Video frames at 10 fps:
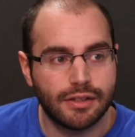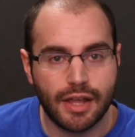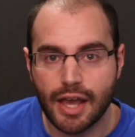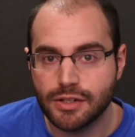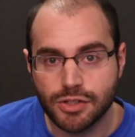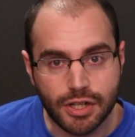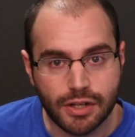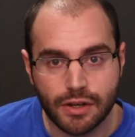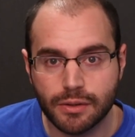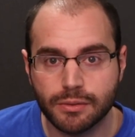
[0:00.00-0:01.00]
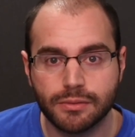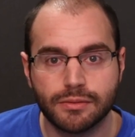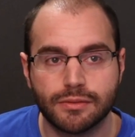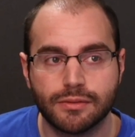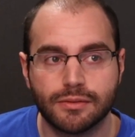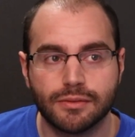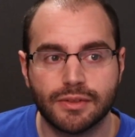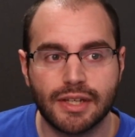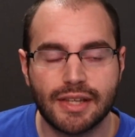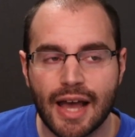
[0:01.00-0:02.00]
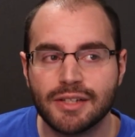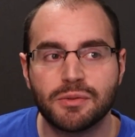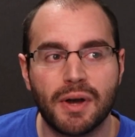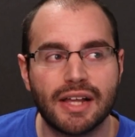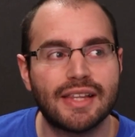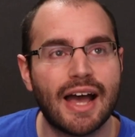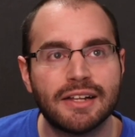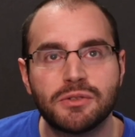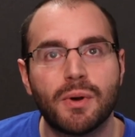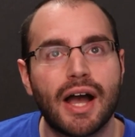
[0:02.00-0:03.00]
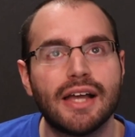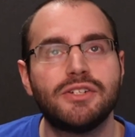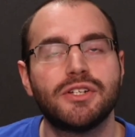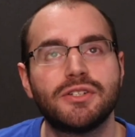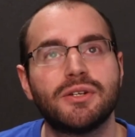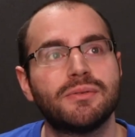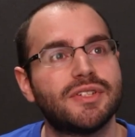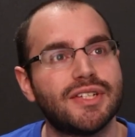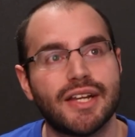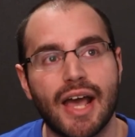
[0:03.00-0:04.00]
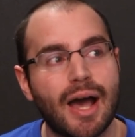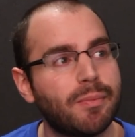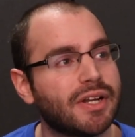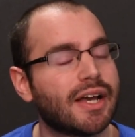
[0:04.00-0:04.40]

They add Geno. Like, that's why I just don't see it happening.